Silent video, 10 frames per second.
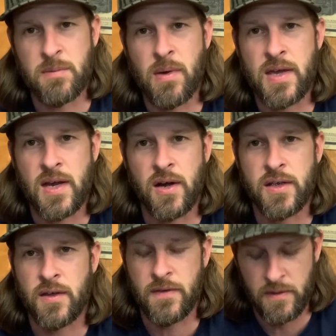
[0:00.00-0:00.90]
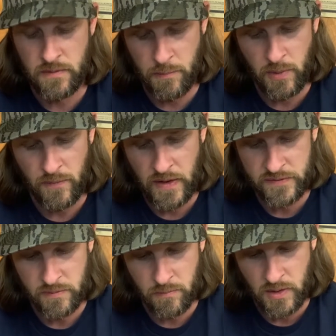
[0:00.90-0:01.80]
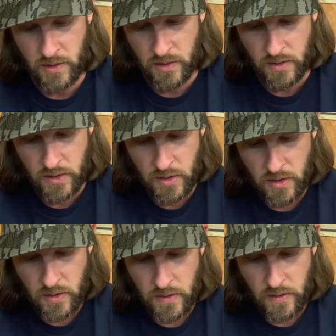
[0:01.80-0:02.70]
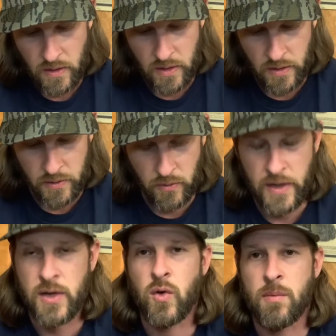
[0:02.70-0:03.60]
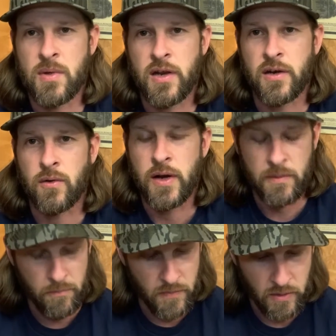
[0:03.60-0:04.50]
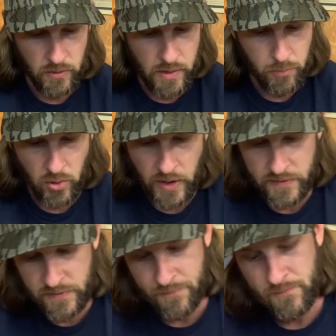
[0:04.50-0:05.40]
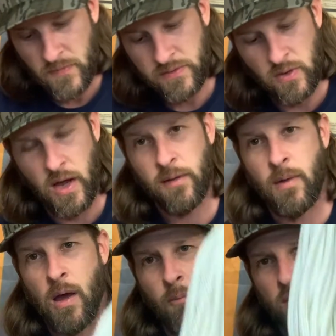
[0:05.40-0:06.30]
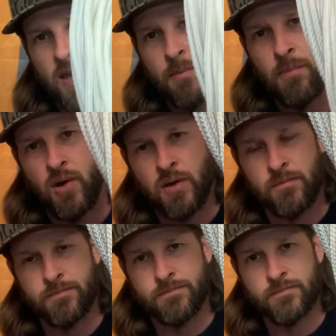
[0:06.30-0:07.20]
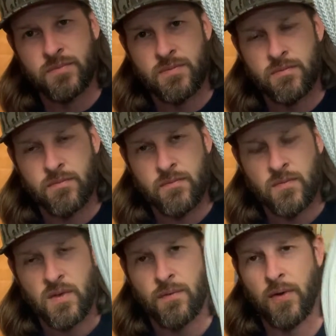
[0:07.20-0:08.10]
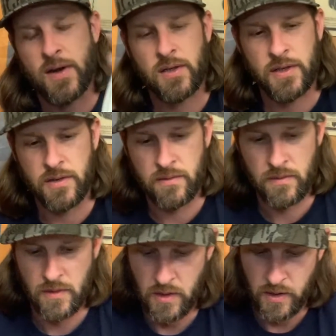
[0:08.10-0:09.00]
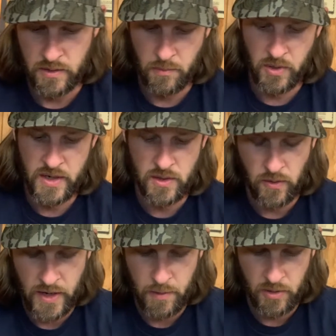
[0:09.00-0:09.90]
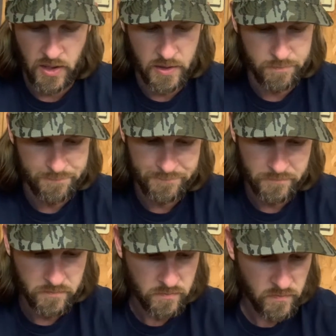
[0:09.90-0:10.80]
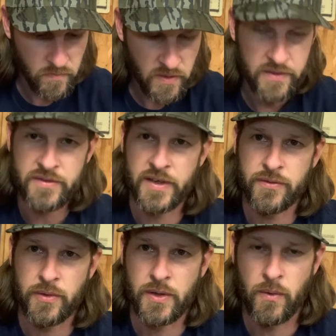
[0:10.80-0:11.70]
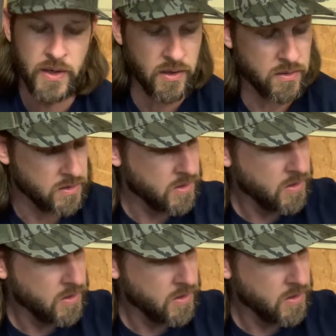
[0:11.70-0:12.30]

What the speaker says: Bay area, they provide some great equipment at a great price. So I went ahead and bought Franklin number 8 crab line. Sinks really well.